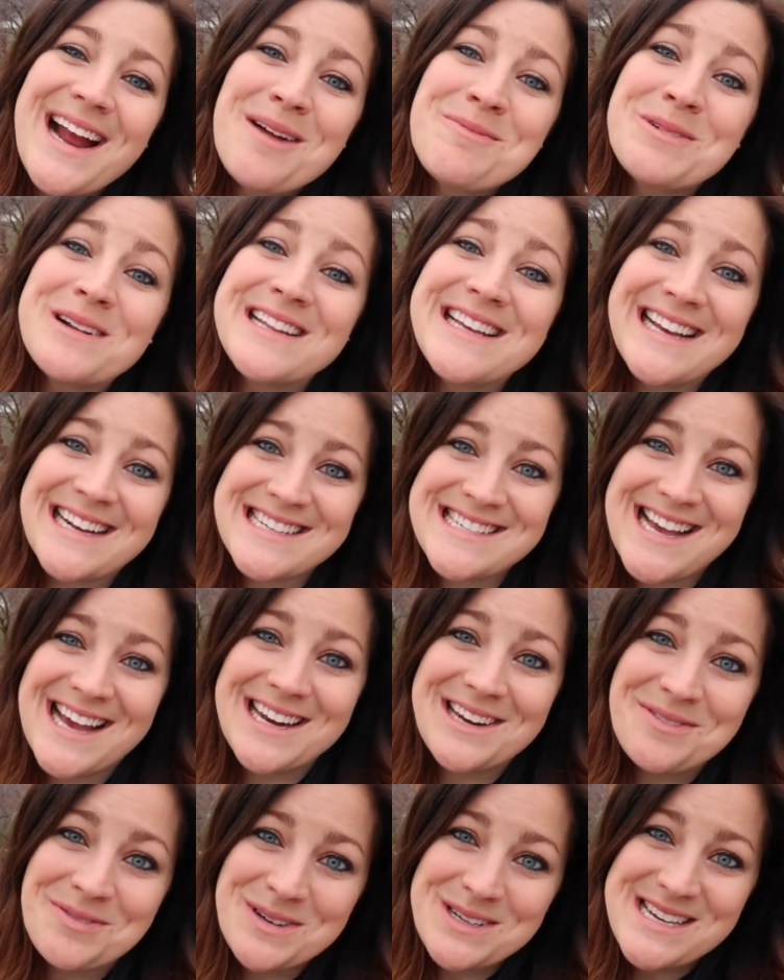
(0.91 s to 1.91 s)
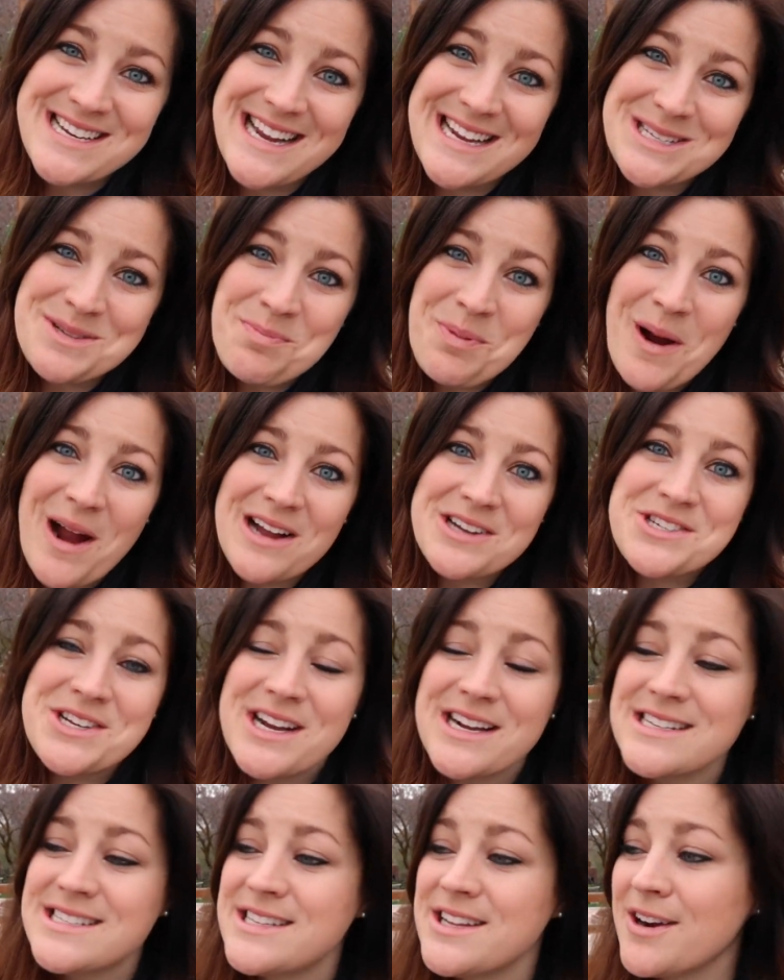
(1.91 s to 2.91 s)
I'm really excited for today's
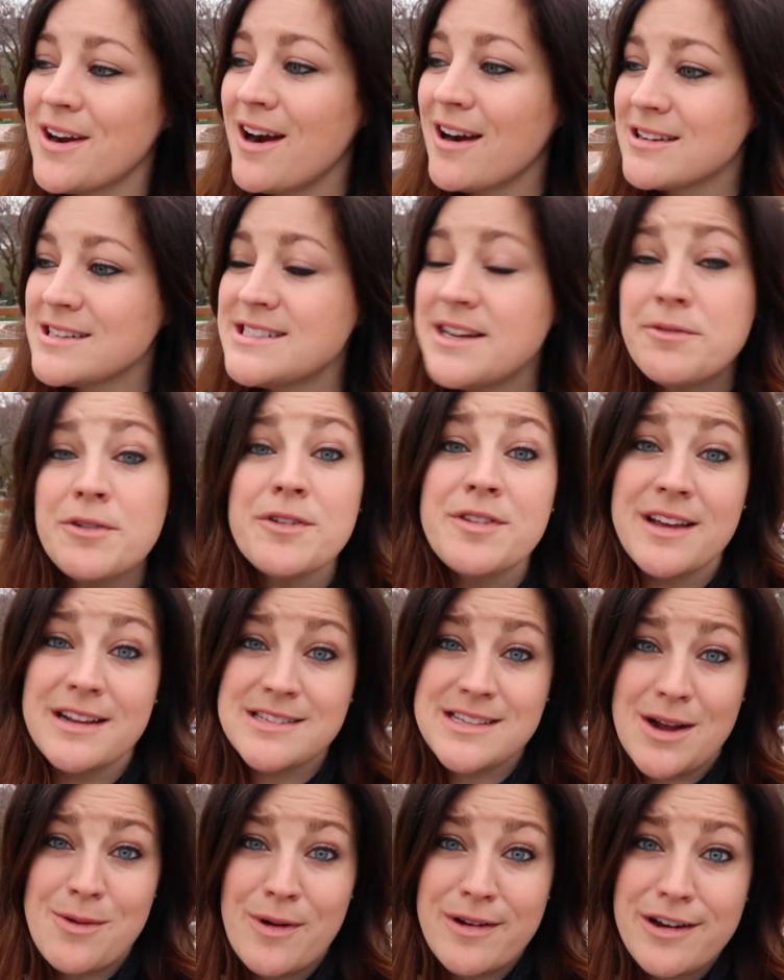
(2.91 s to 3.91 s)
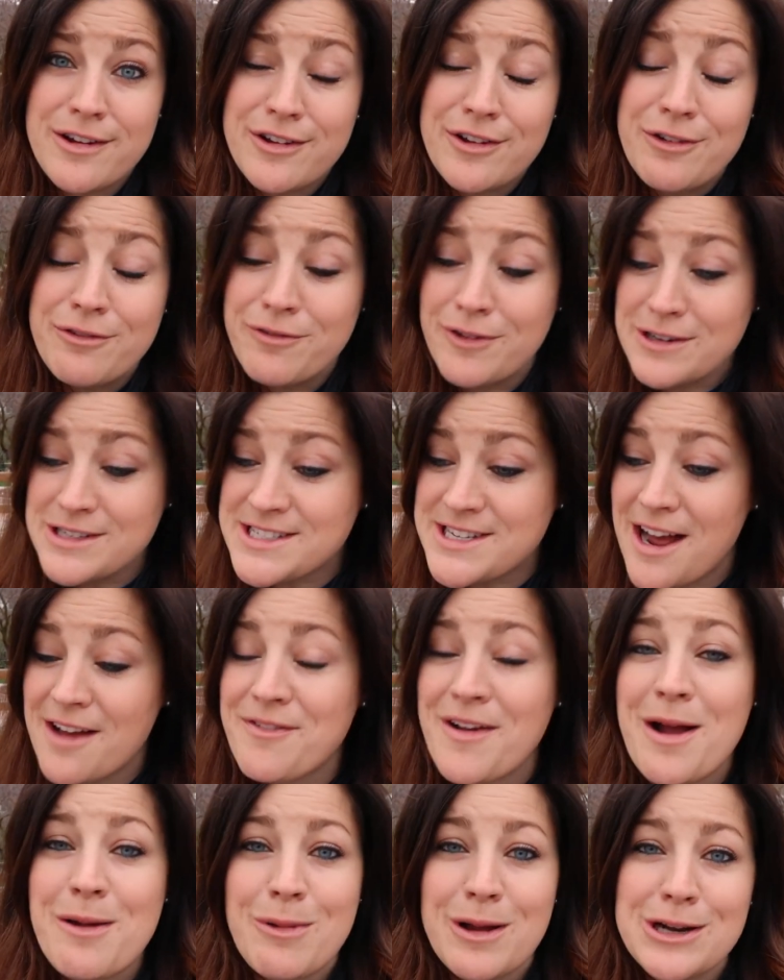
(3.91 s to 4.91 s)
projects. There are several things I want to do. First
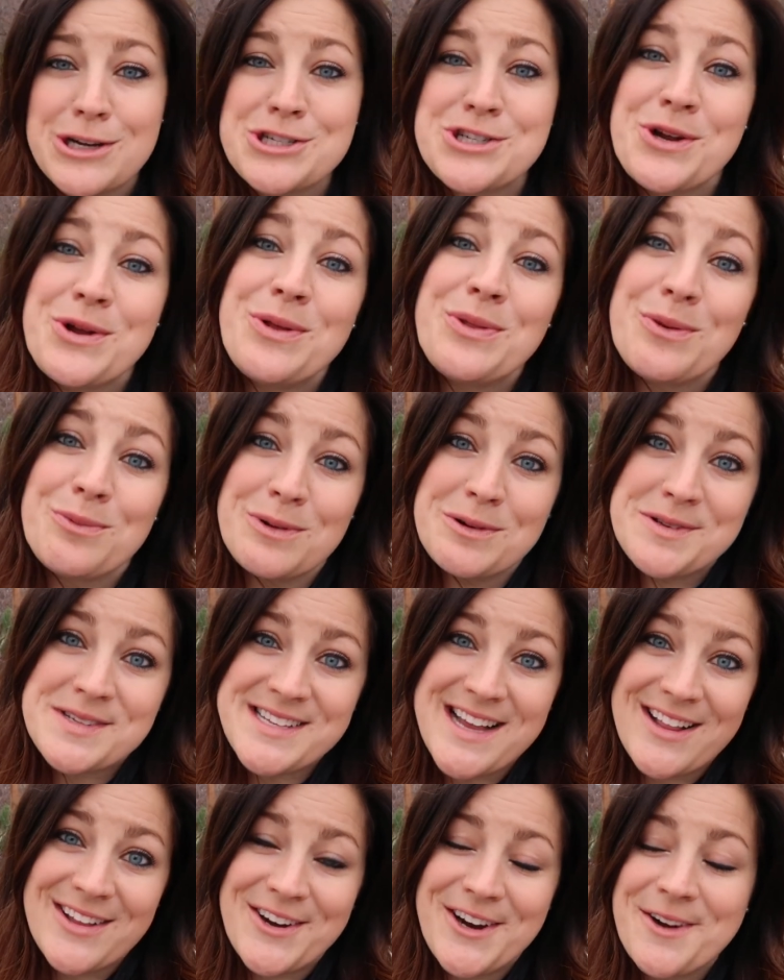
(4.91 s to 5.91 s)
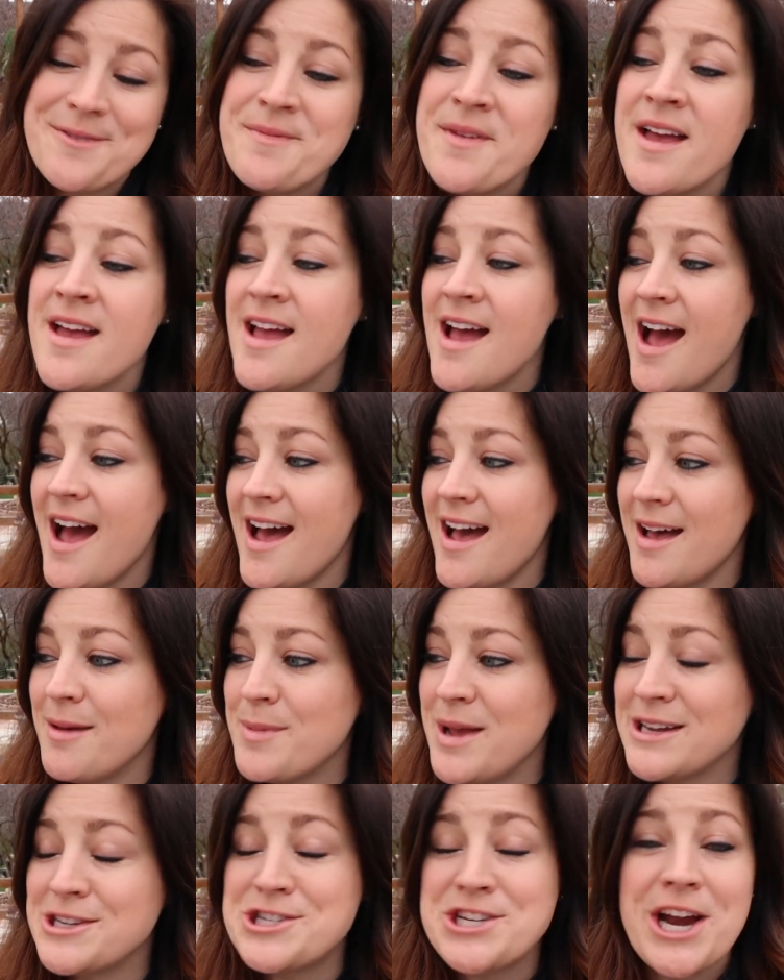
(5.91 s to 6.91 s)
off, I want to show you the root cellar
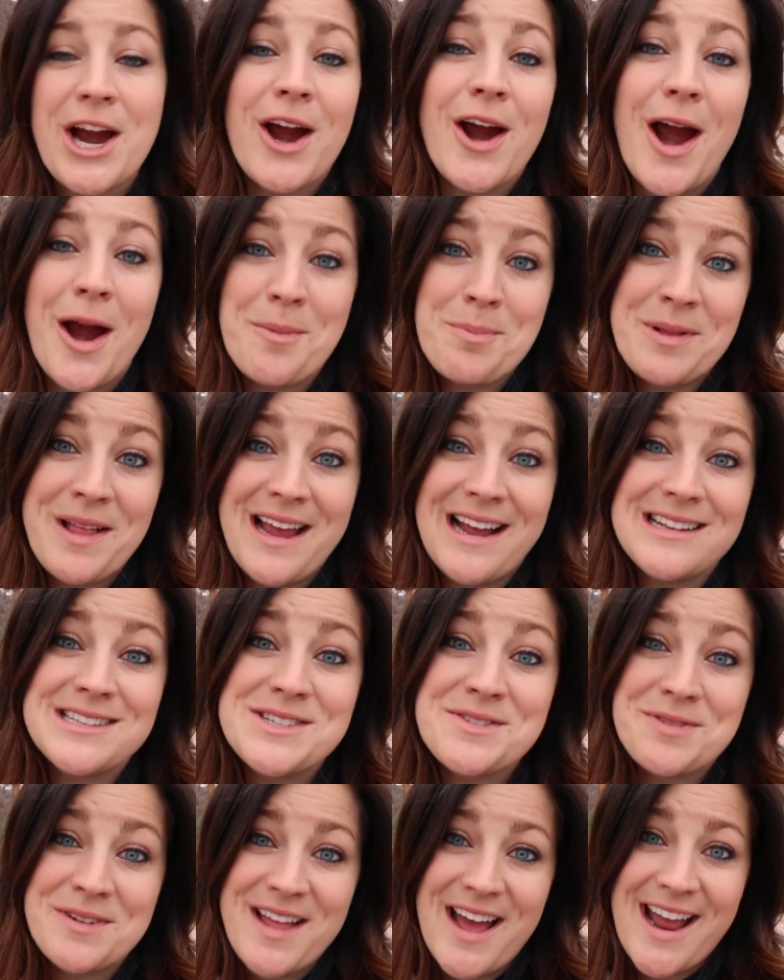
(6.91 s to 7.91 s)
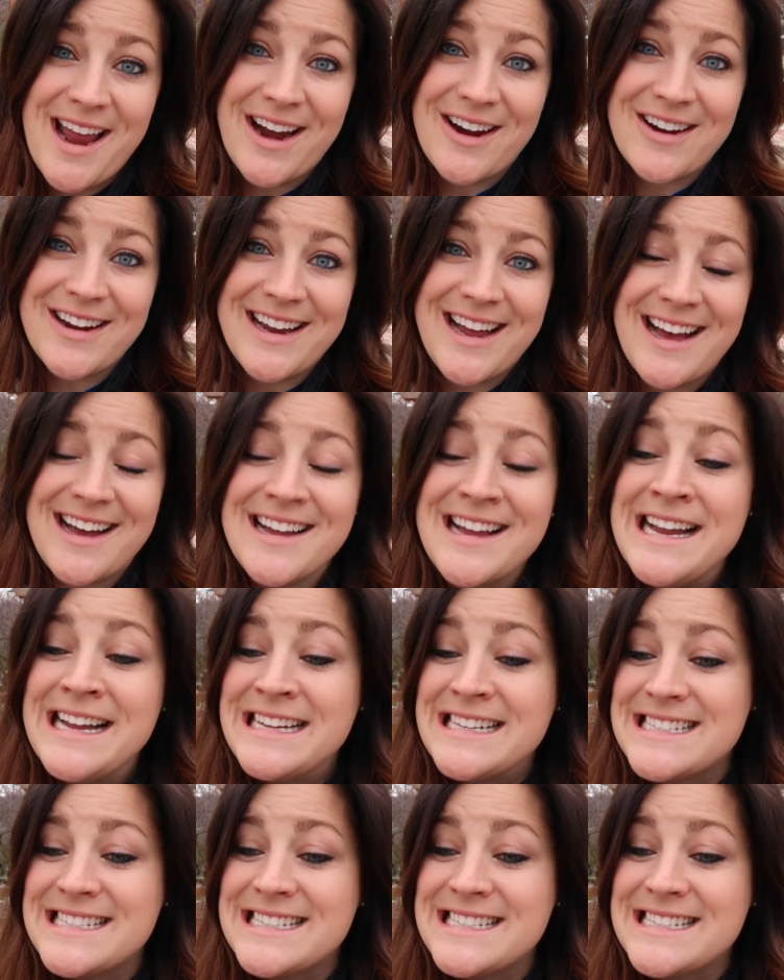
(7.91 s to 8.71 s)
um, and share our plans for that area.